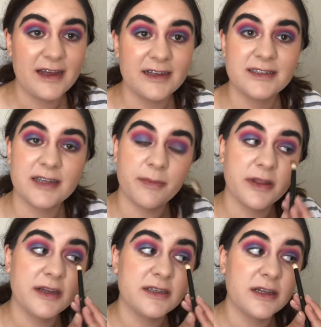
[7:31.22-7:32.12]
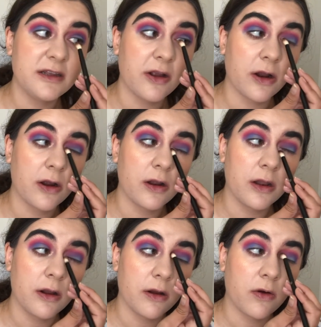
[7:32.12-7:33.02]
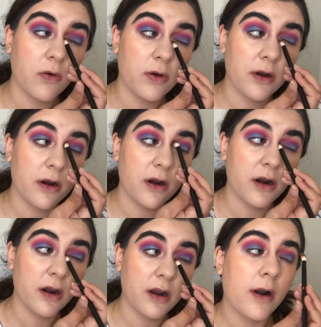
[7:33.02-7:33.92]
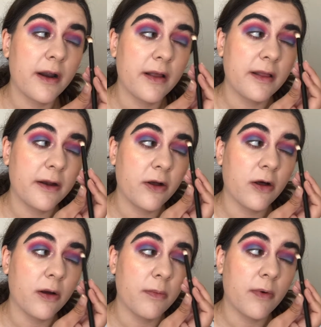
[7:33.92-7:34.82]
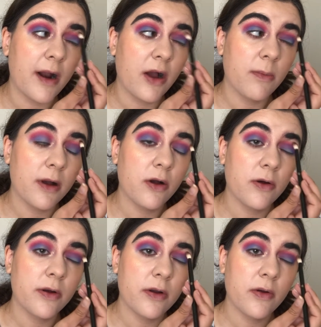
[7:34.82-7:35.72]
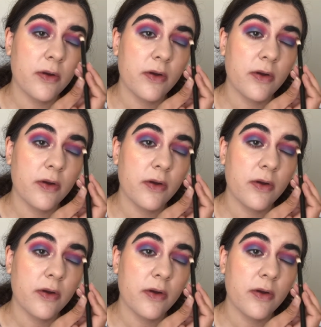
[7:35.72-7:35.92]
something to your corner or your little brow bone.